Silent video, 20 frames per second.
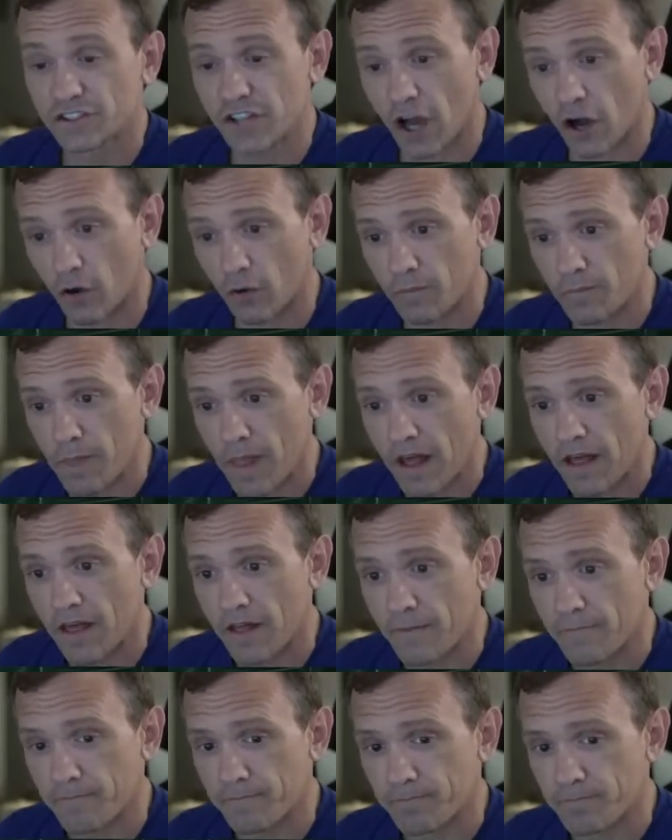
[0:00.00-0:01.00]
I
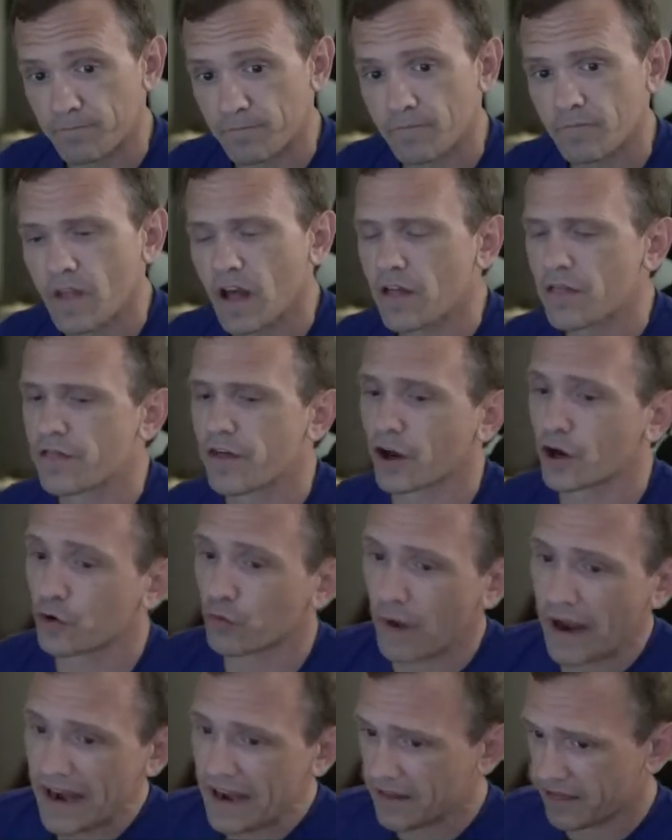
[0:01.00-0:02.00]
struggle. The
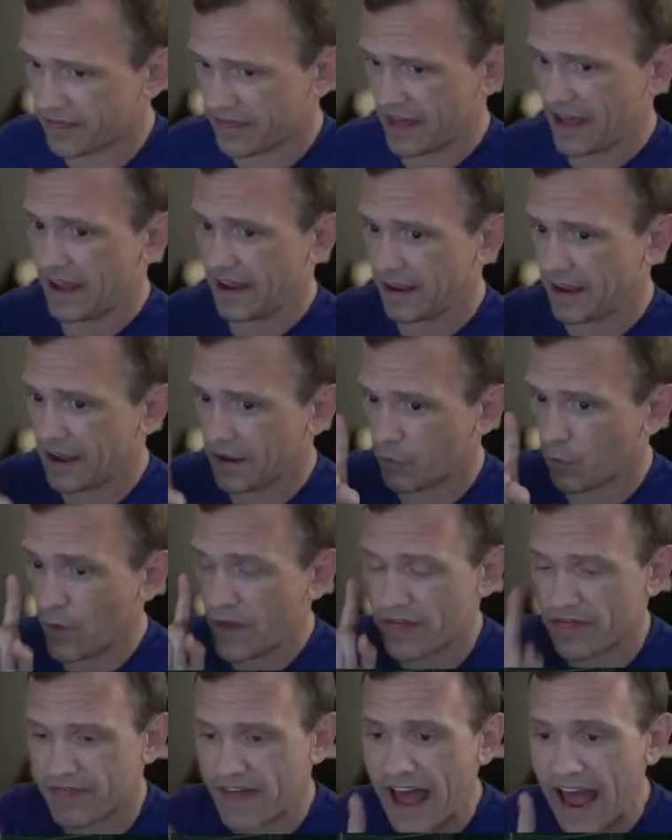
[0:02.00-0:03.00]
great thing
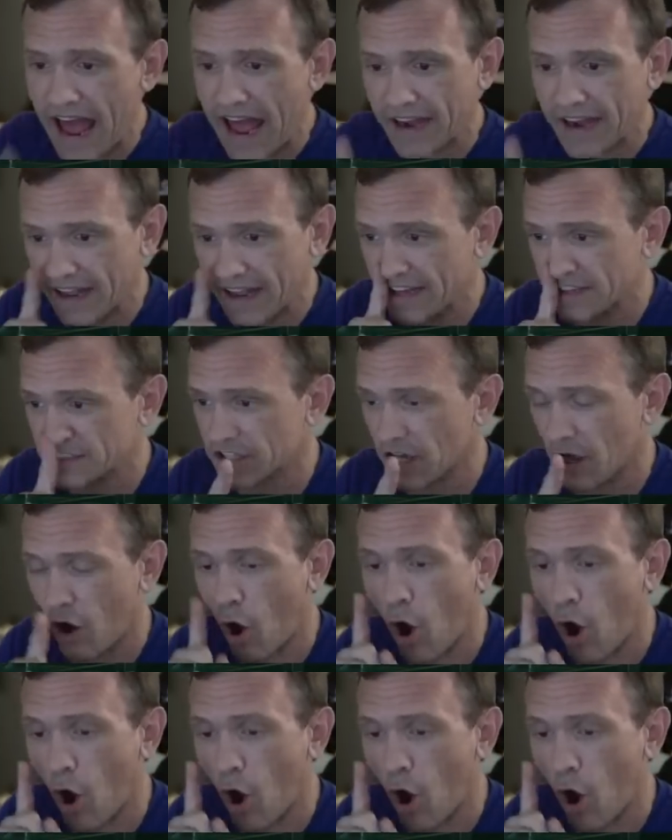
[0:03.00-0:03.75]
with that is